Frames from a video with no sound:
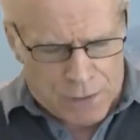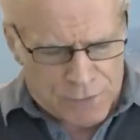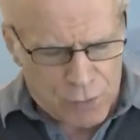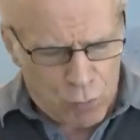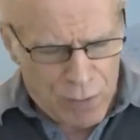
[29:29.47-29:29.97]

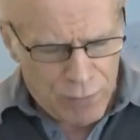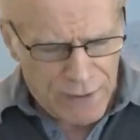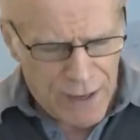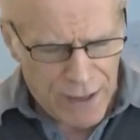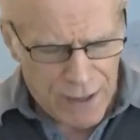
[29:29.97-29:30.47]
So what
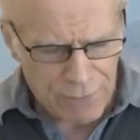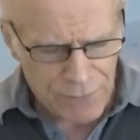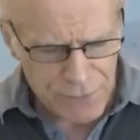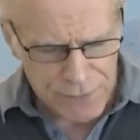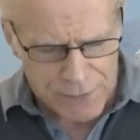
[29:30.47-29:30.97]
we have
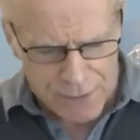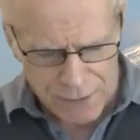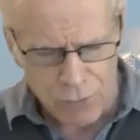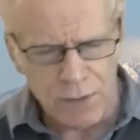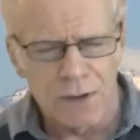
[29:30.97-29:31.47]
is
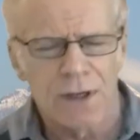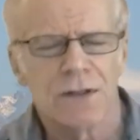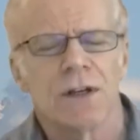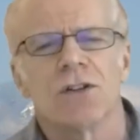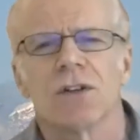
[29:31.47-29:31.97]
an
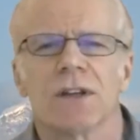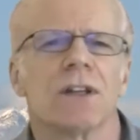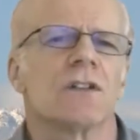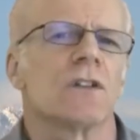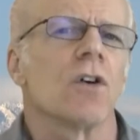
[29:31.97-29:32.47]
organization that
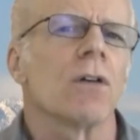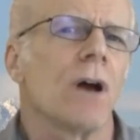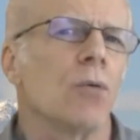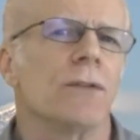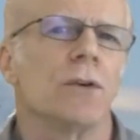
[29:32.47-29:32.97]
can start
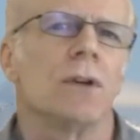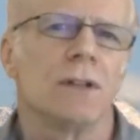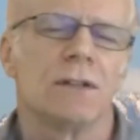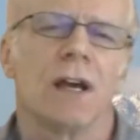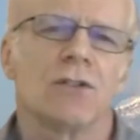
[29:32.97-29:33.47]
out with good
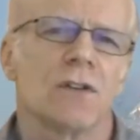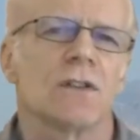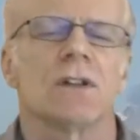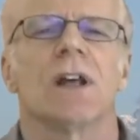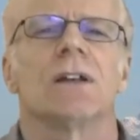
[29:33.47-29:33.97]

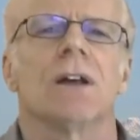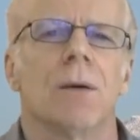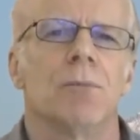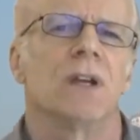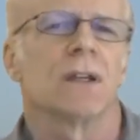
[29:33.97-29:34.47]
intentions and end
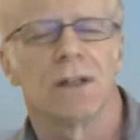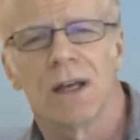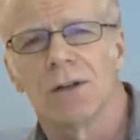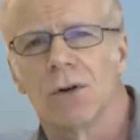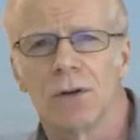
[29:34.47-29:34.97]
up being an
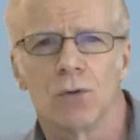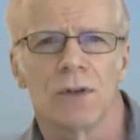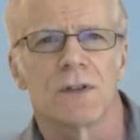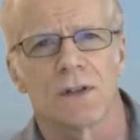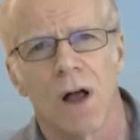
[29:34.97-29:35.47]
end unto
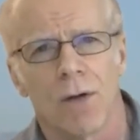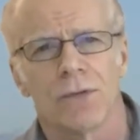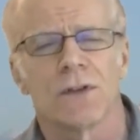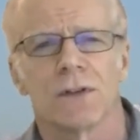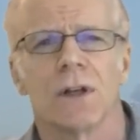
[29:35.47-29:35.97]
itself
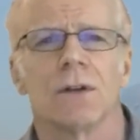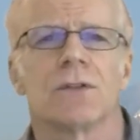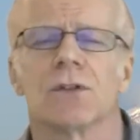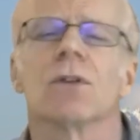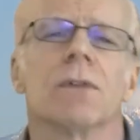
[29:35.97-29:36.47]
instead of
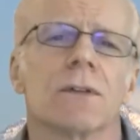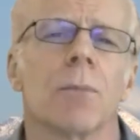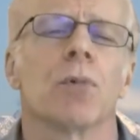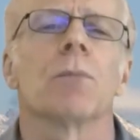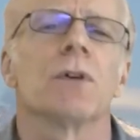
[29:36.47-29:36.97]
serving the
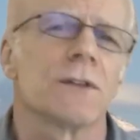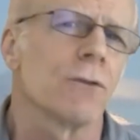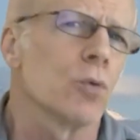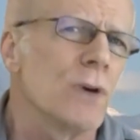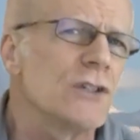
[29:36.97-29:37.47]
purpose
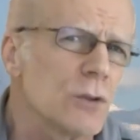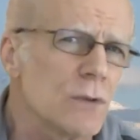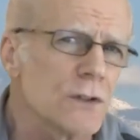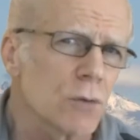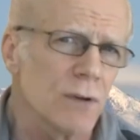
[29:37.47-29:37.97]
for which it
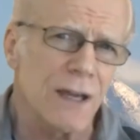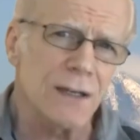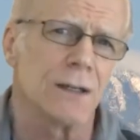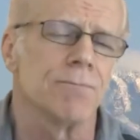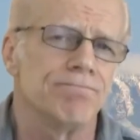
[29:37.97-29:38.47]
was
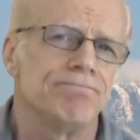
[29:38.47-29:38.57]
created.